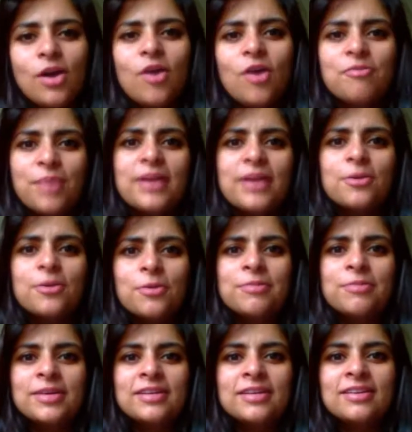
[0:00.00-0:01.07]
pregnant
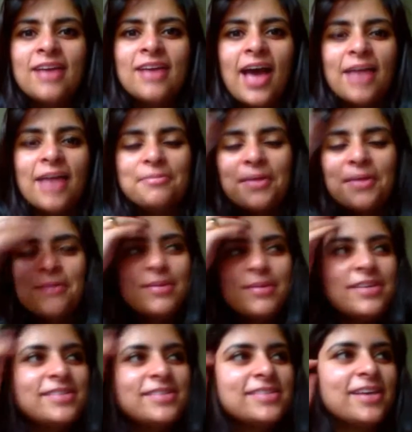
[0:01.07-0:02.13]
women and
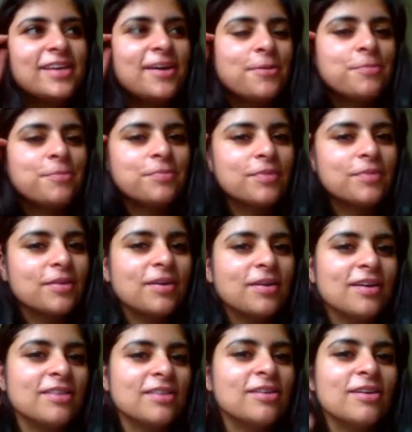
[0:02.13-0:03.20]
babies.
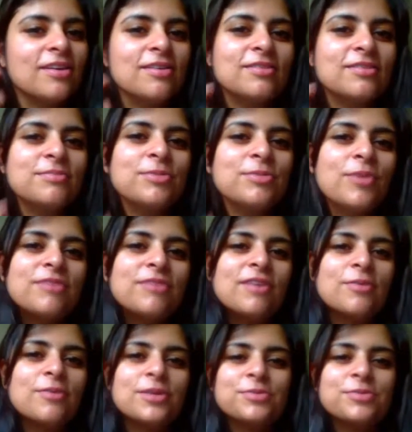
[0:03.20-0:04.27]
The midwife
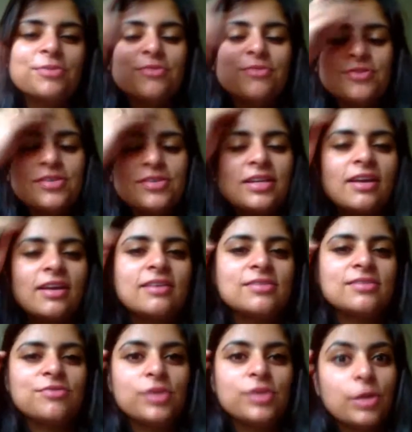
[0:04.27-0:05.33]
I worked with was really nice
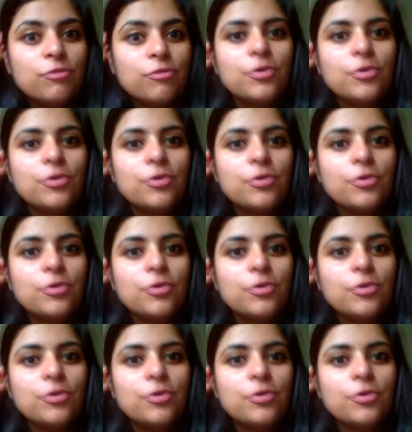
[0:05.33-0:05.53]
and really